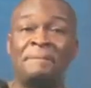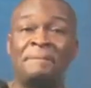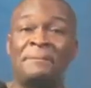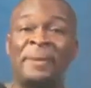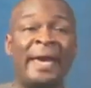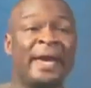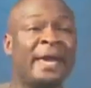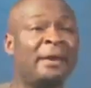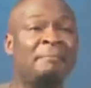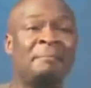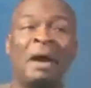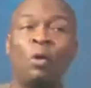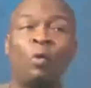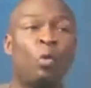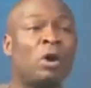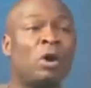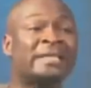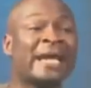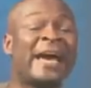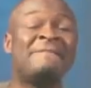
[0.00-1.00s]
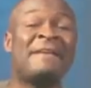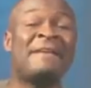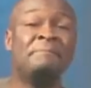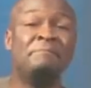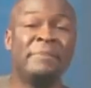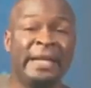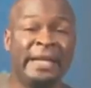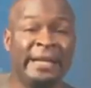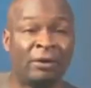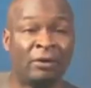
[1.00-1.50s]
pay whatever
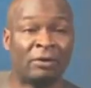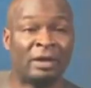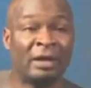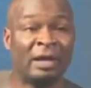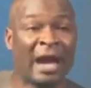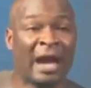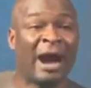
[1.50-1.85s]
million,